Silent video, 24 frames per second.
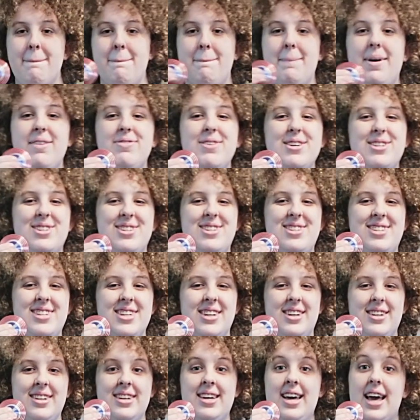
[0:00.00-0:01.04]
My fidget
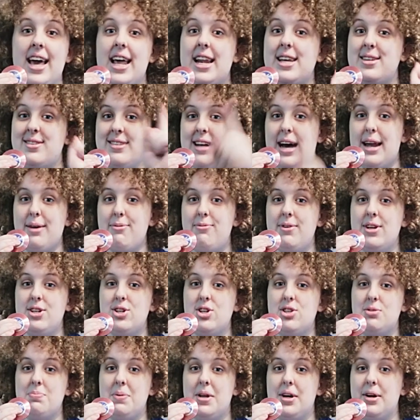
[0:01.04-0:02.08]
shield. It is not a
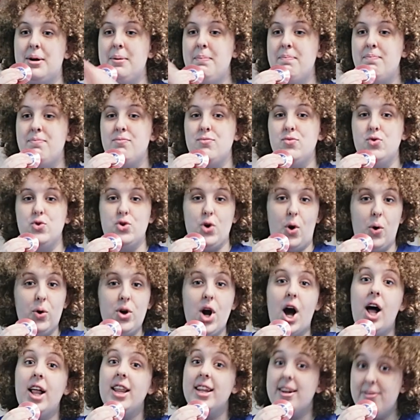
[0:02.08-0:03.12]
fidget spinner. Don't
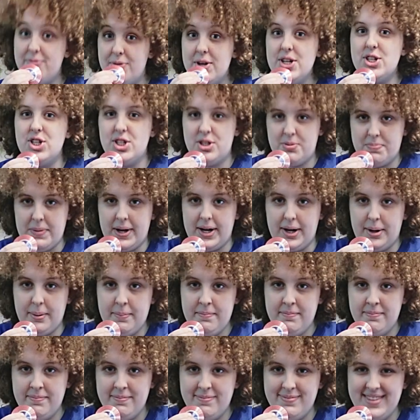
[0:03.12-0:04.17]
call it a fidget spinner.
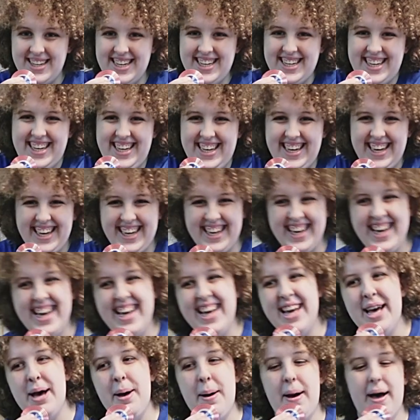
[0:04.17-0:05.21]

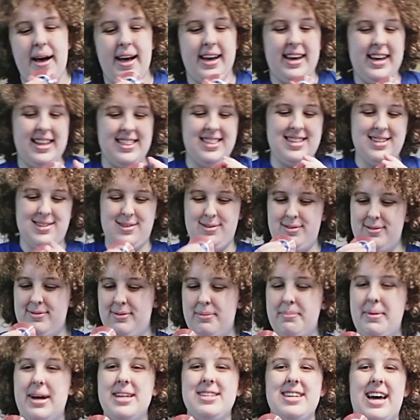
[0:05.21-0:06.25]
I got this
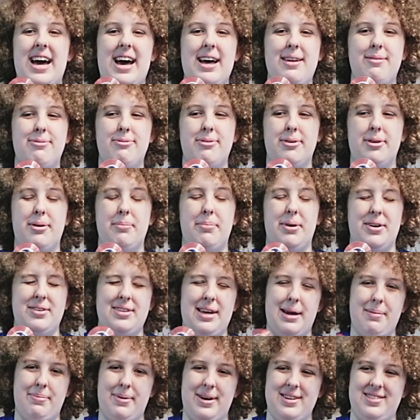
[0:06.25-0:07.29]
from my dad for a
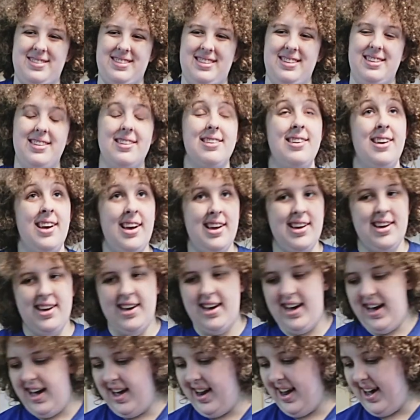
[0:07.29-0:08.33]
birthday present,
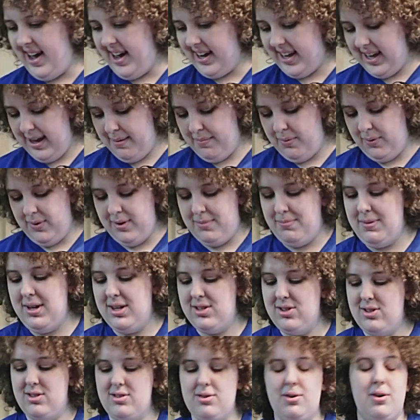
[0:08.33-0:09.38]
and I keep it with me
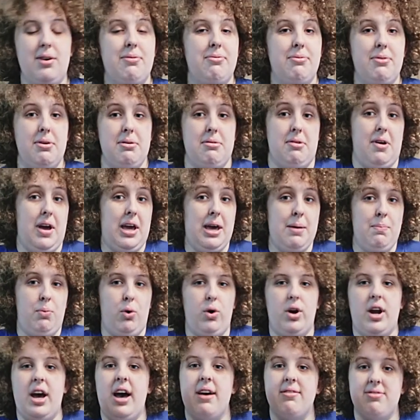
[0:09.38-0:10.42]
just so if I get
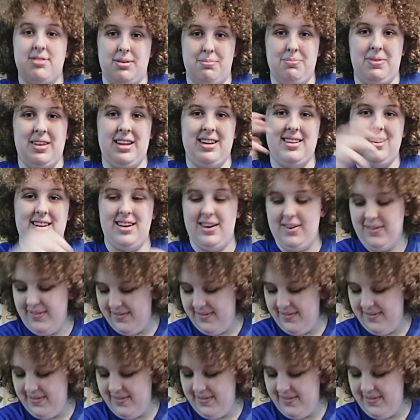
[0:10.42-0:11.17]
bored, I have something to do.